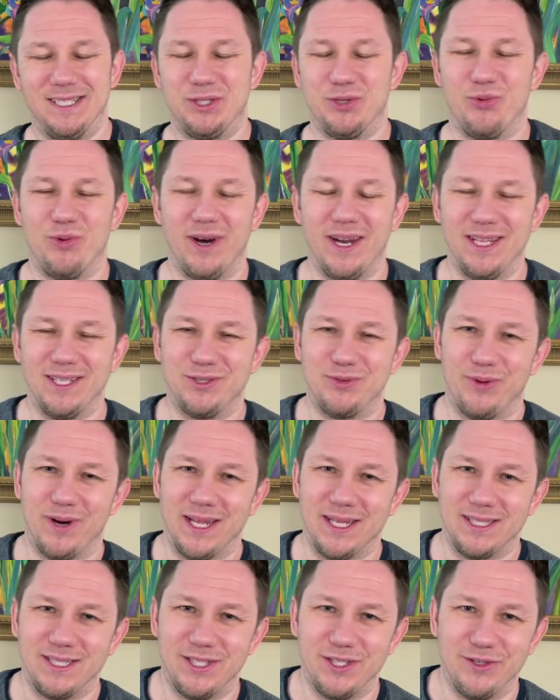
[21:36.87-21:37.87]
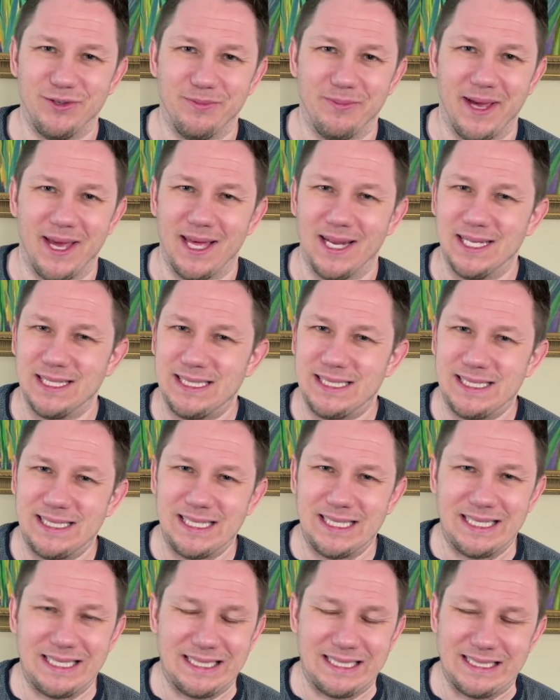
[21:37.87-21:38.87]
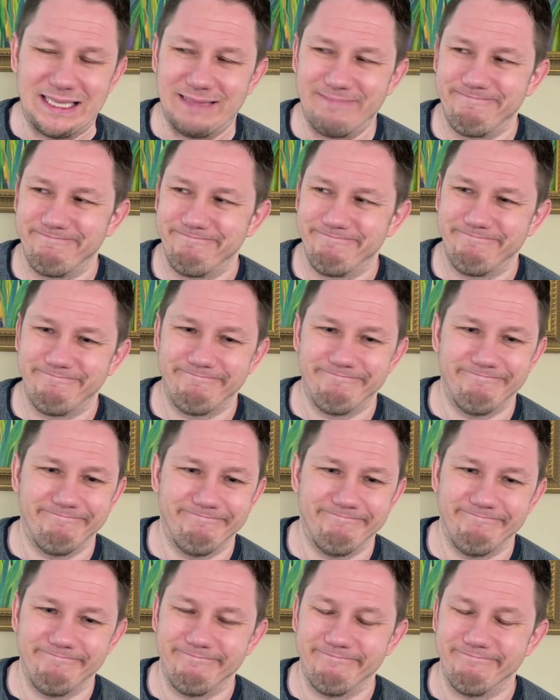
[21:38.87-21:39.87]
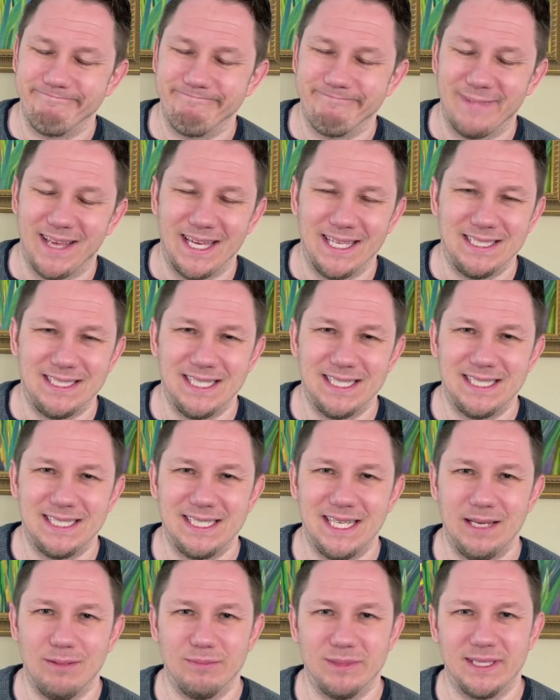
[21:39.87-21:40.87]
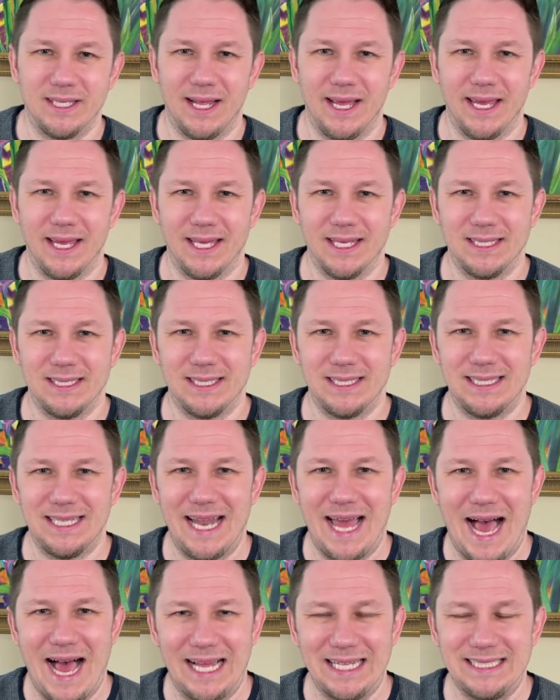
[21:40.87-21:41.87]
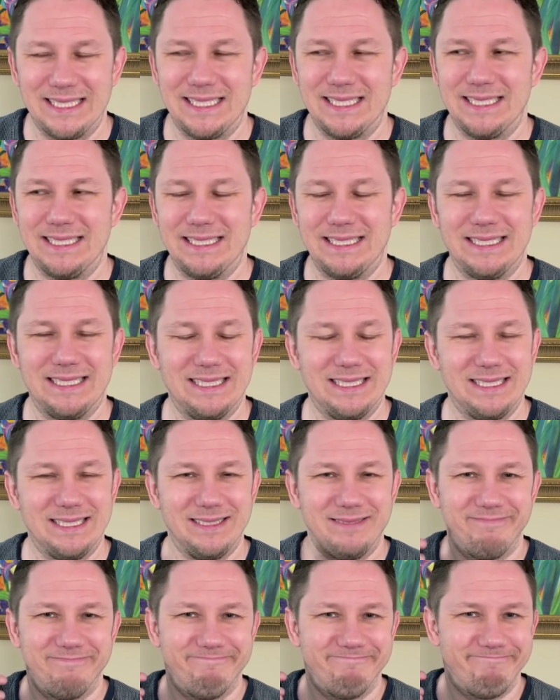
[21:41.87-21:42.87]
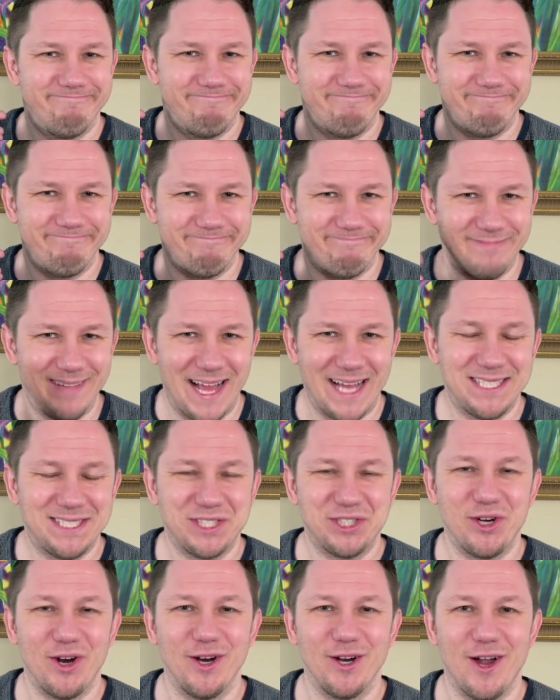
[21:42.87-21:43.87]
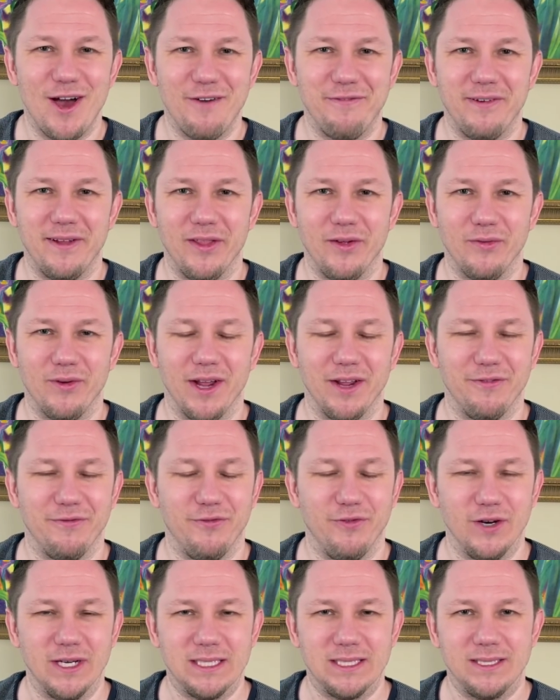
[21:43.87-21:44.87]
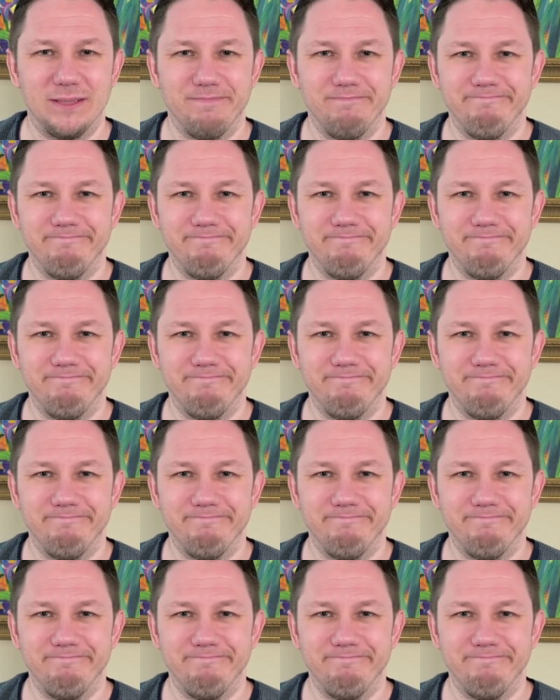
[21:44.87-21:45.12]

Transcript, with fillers: 2022, man, it's uh it just seems like it's not not starting off on the right foot